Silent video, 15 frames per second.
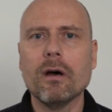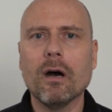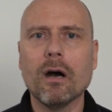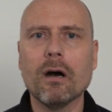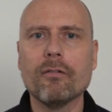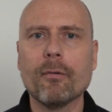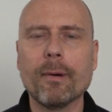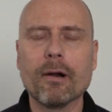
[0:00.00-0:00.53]

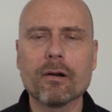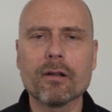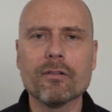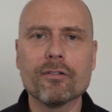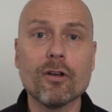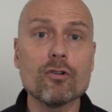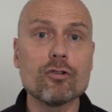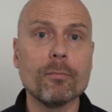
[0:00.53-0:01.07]
of American
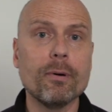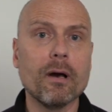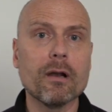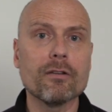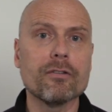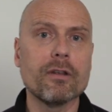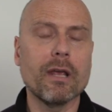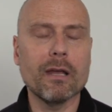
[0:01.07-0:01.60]
social
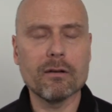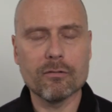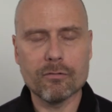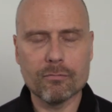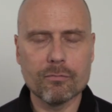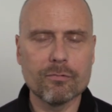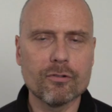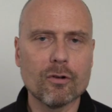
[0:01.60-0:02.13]
policy and
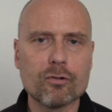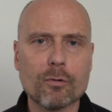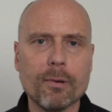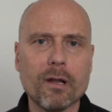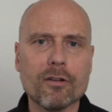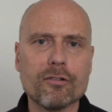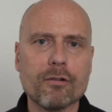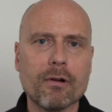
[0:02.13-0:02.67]
social
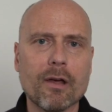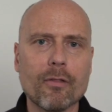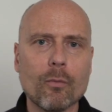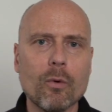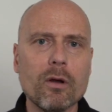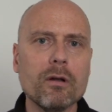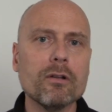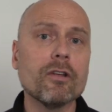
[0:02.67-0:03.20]
policy around the
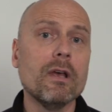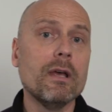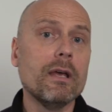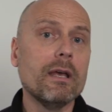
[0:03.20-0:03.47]
world